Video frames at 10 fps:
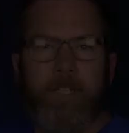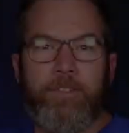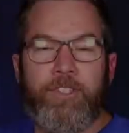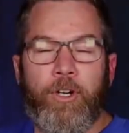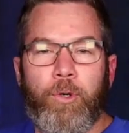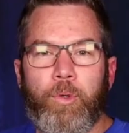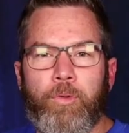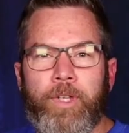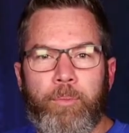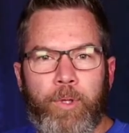And so
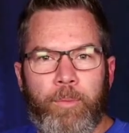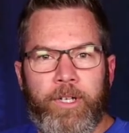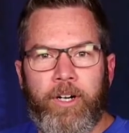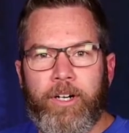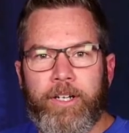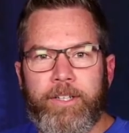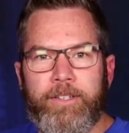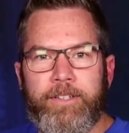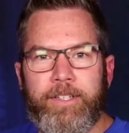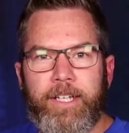they put me
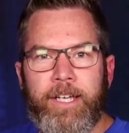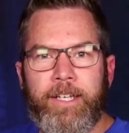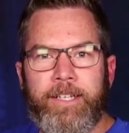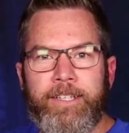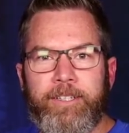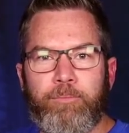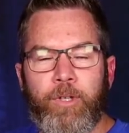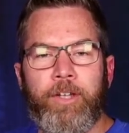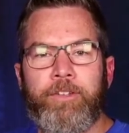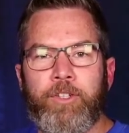on a
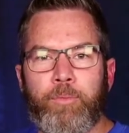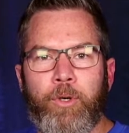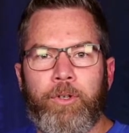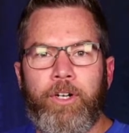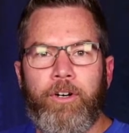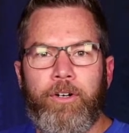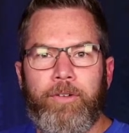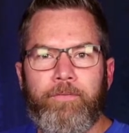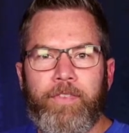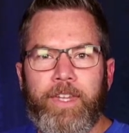blood thinner protocol
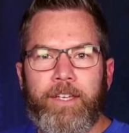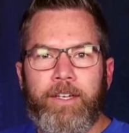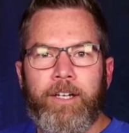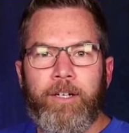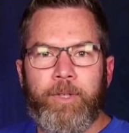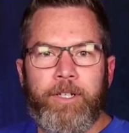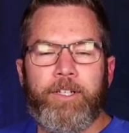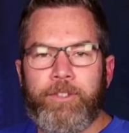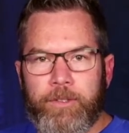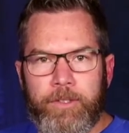in
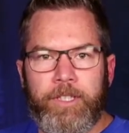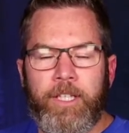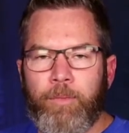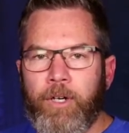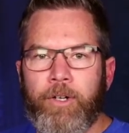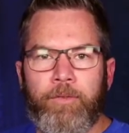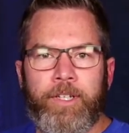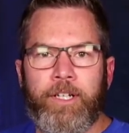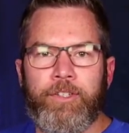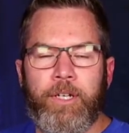addition to the chemo and
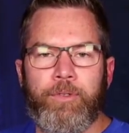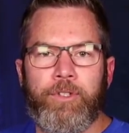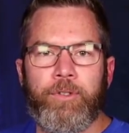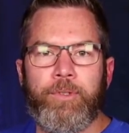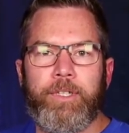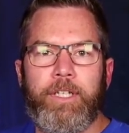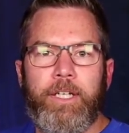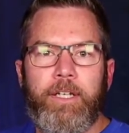everything else I was doing.